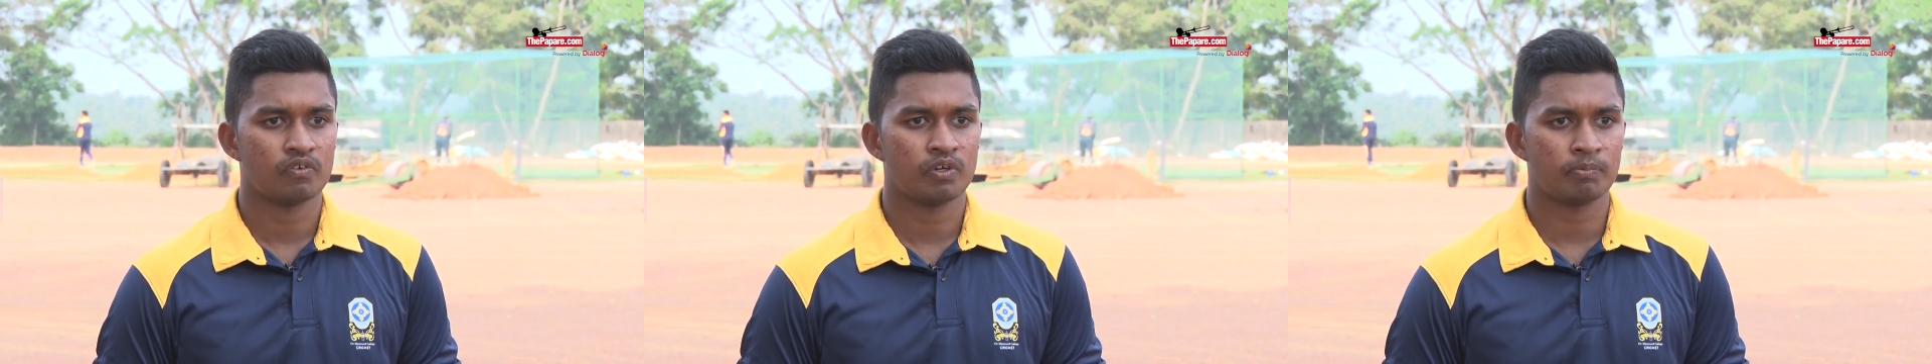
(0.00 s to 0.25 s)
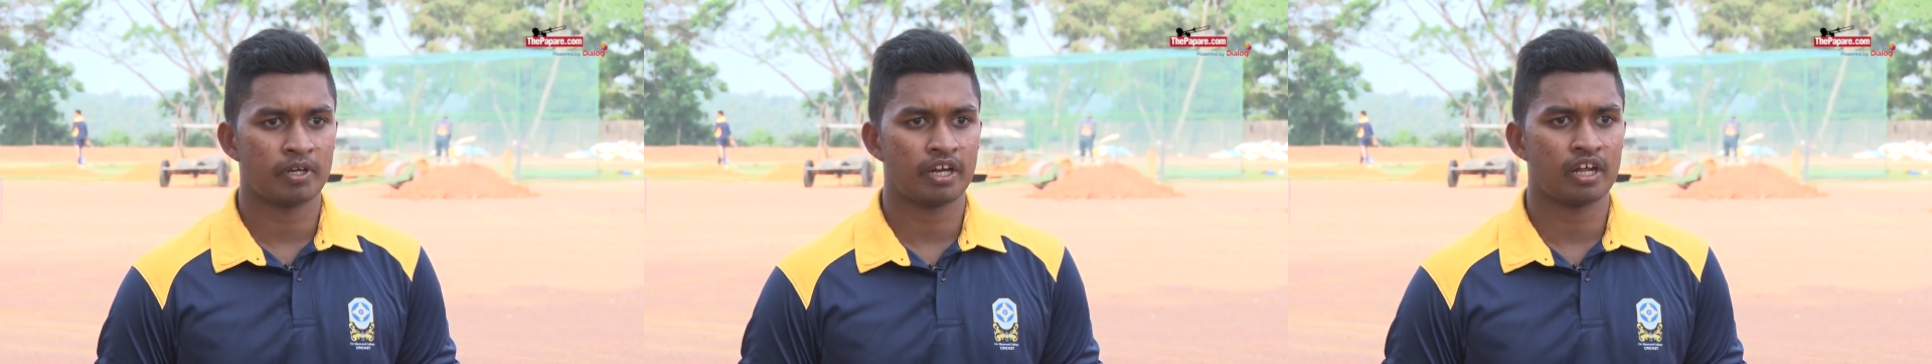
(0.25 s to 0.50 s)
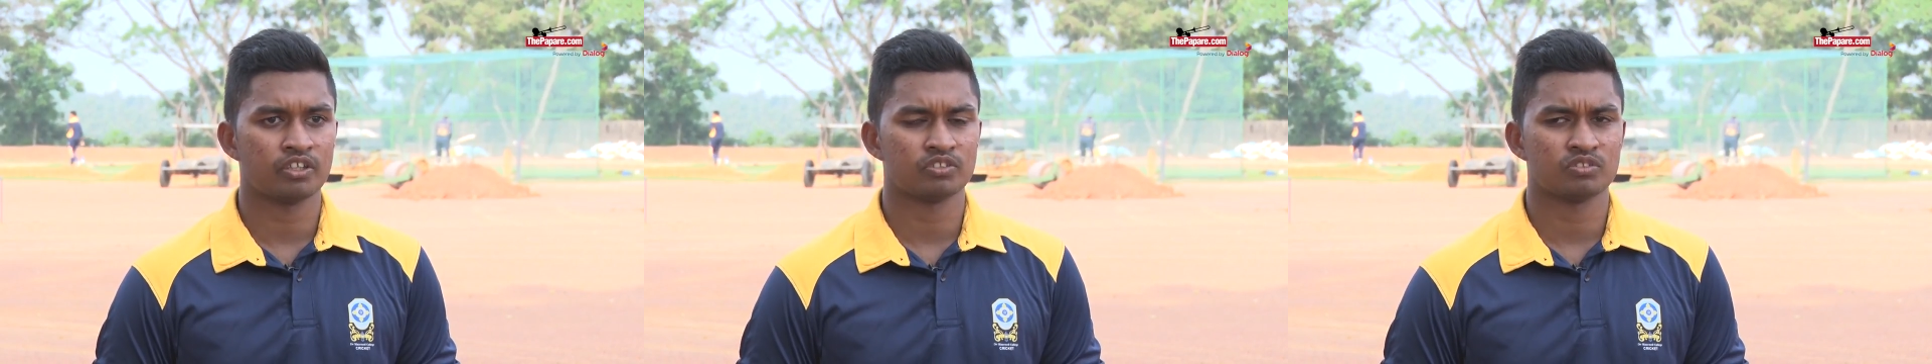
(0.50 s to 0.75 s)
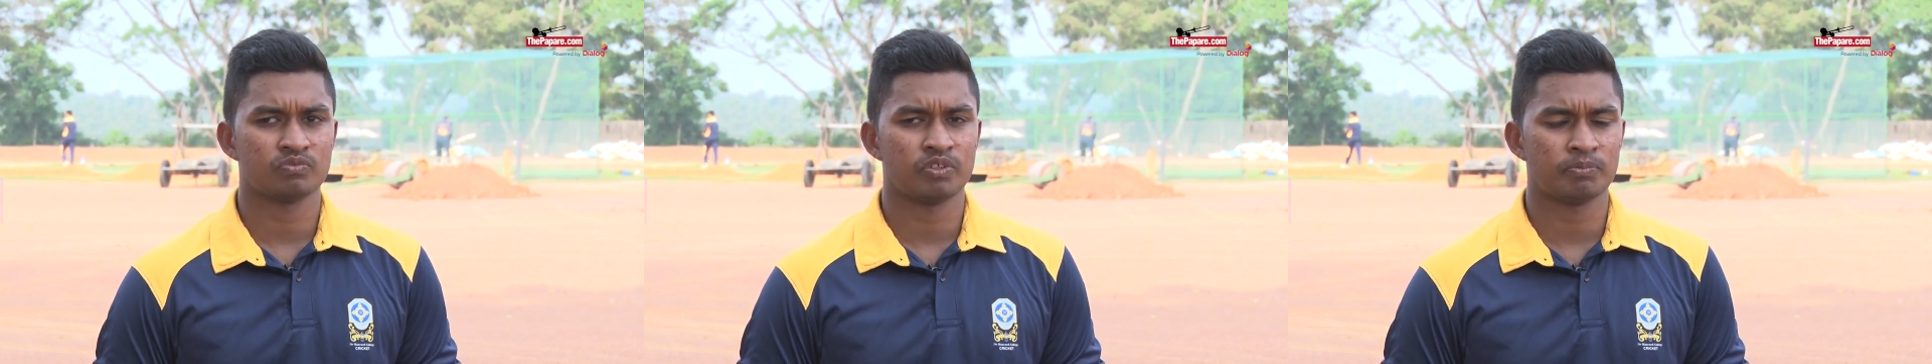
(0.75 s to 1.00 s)
we
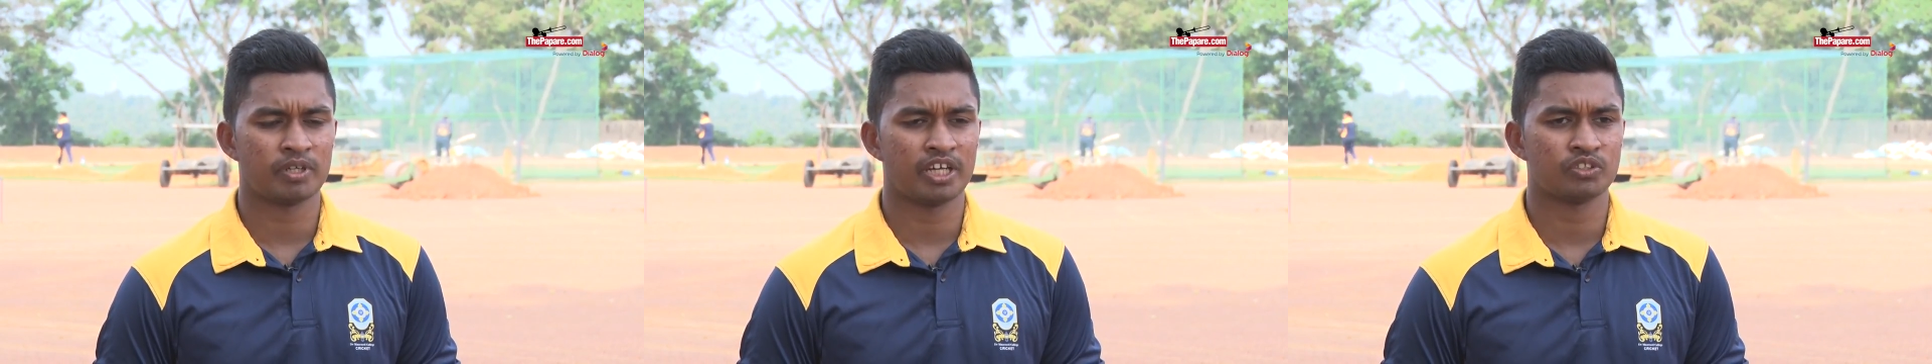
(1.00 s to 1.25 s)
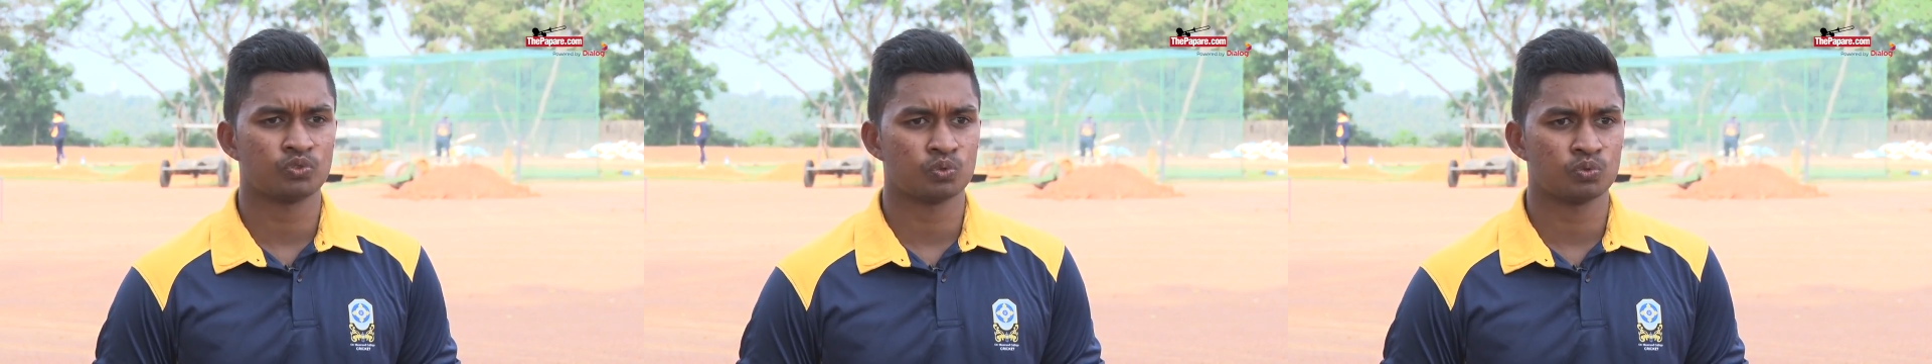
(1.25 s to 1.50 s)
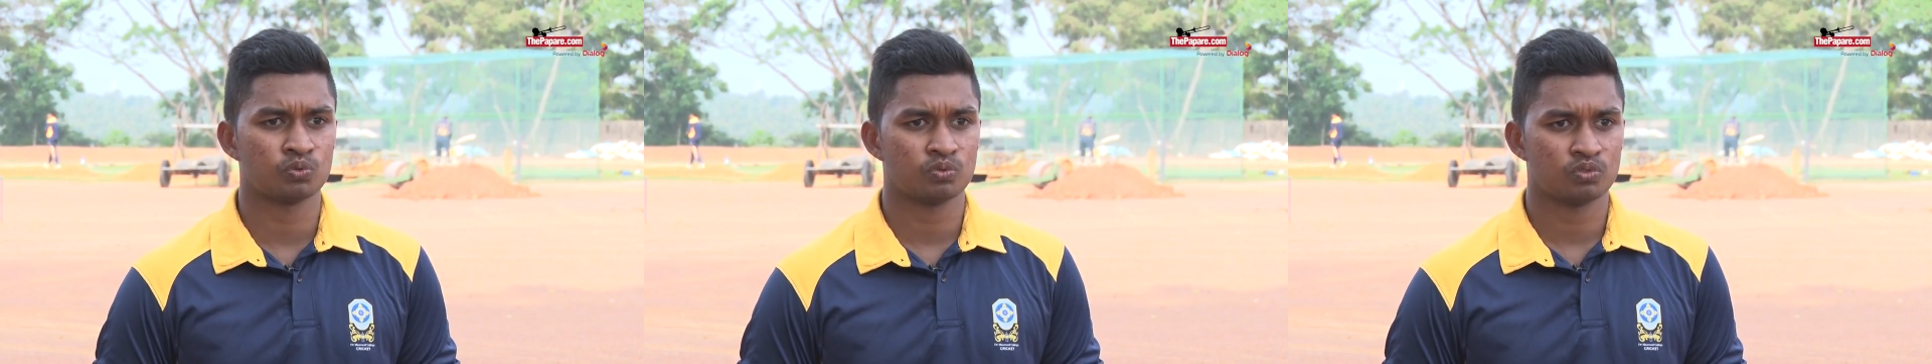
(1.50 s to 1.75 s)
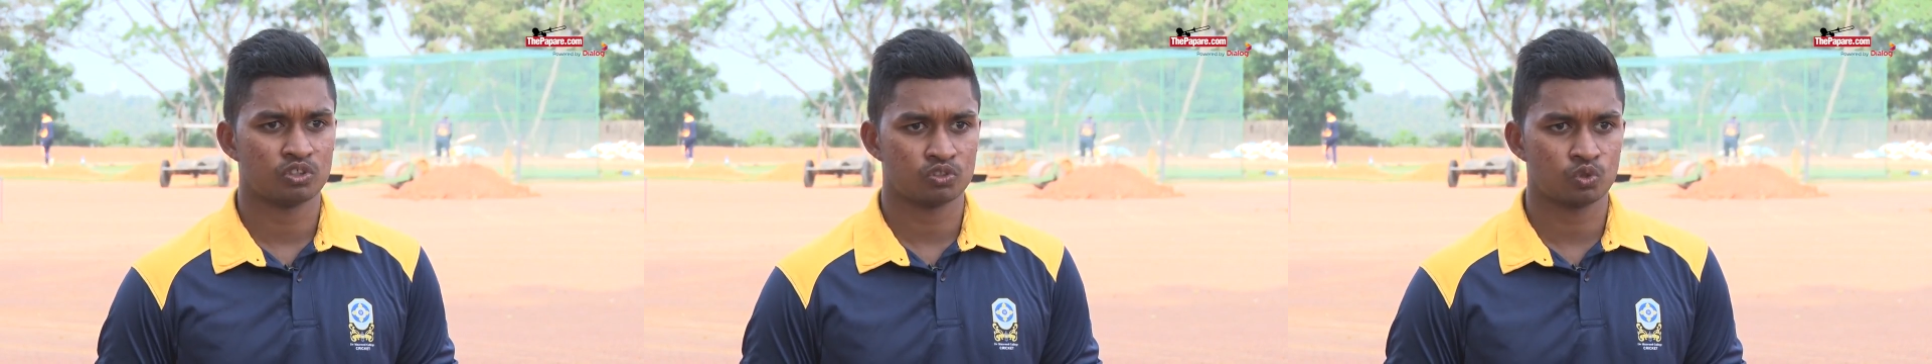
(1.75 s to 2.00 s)
played 2
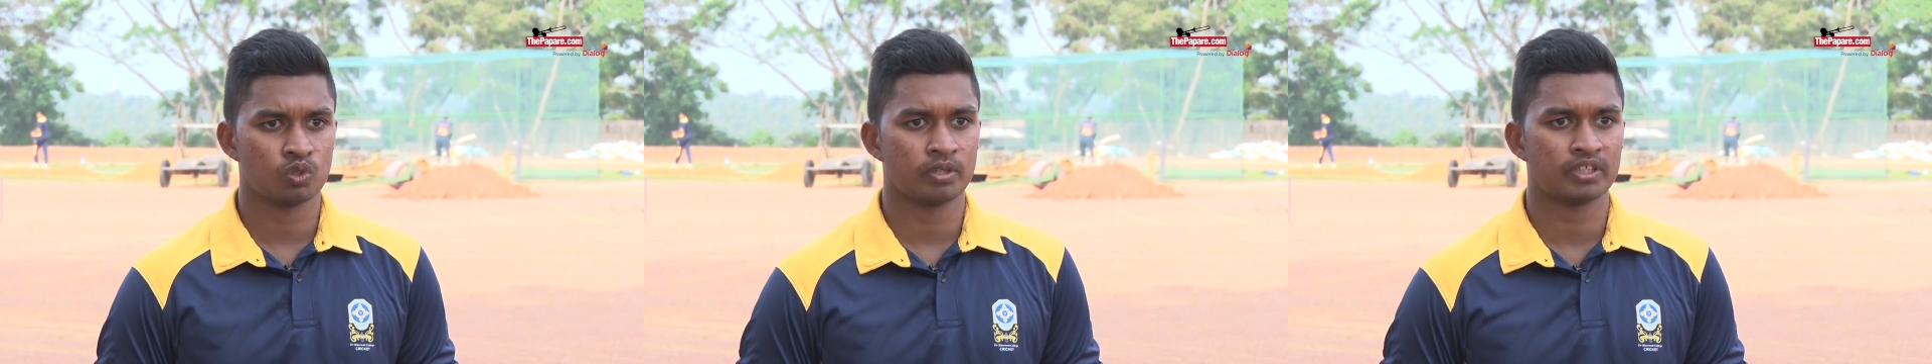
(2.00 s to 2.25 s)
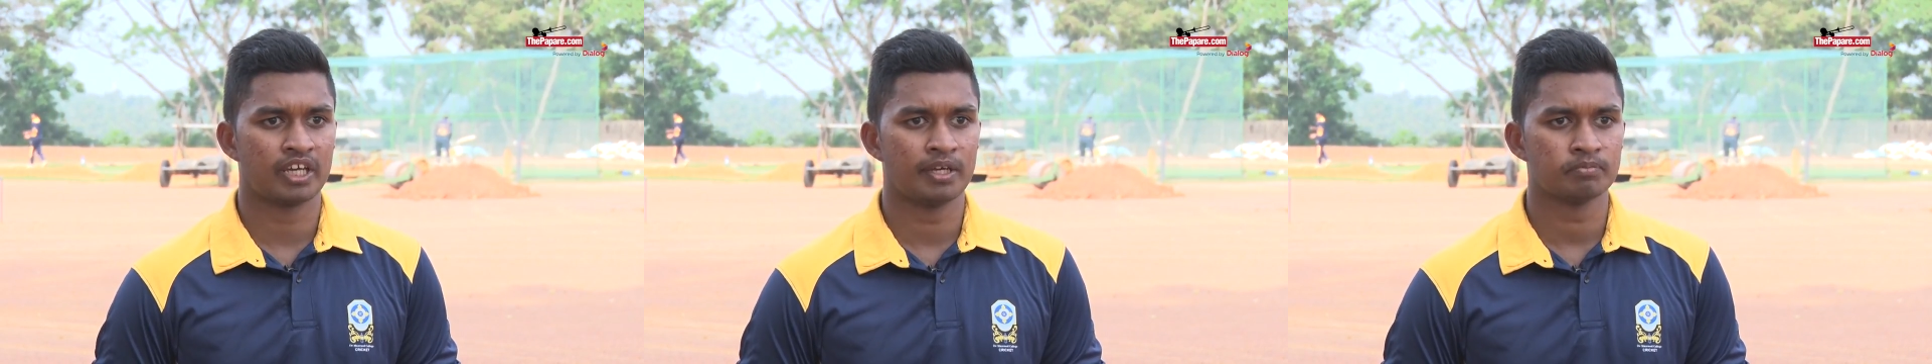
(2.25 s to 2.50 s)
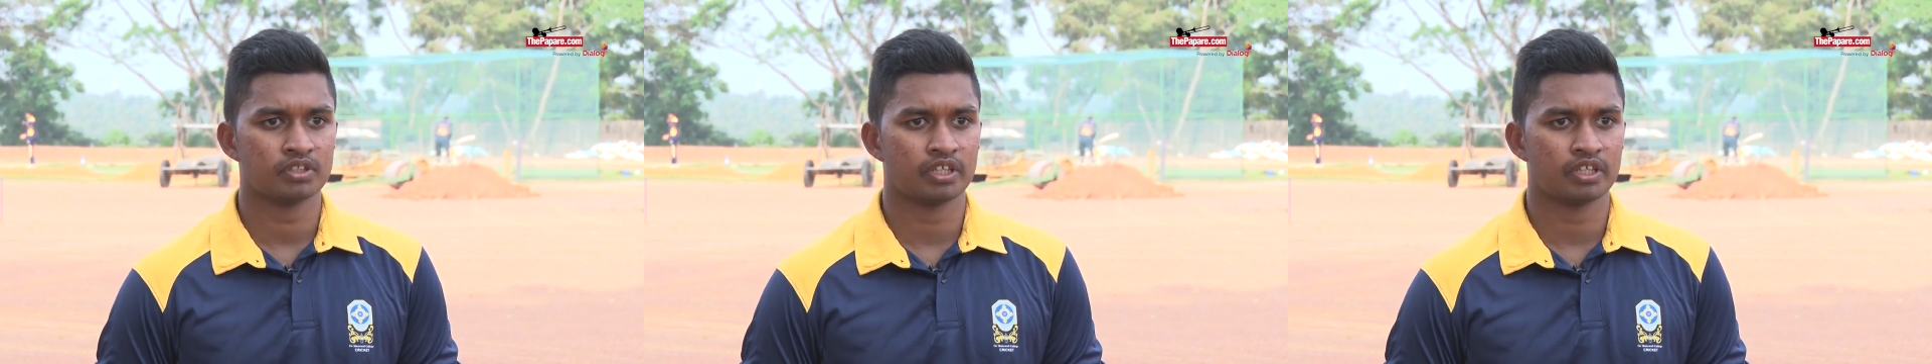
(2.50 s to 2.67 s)
tournament games